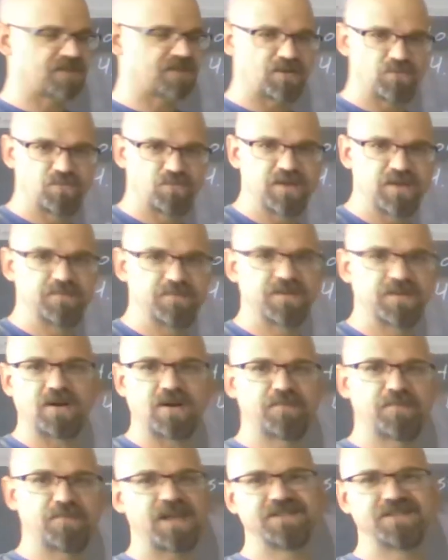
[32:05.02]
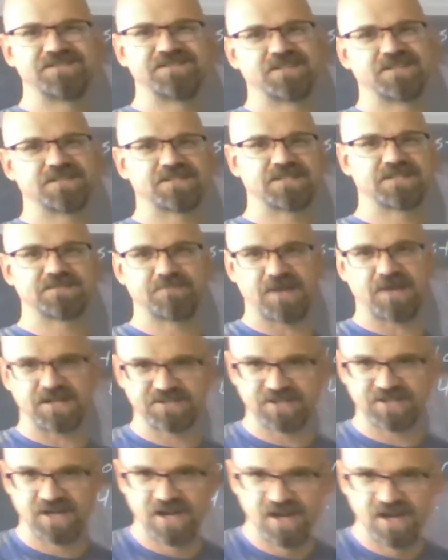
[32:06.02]
that women are paid just as
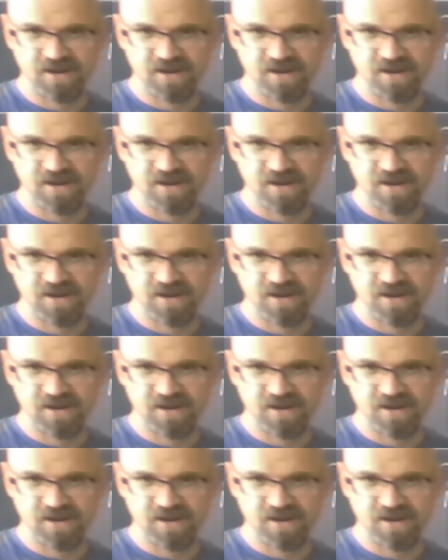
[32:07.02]
much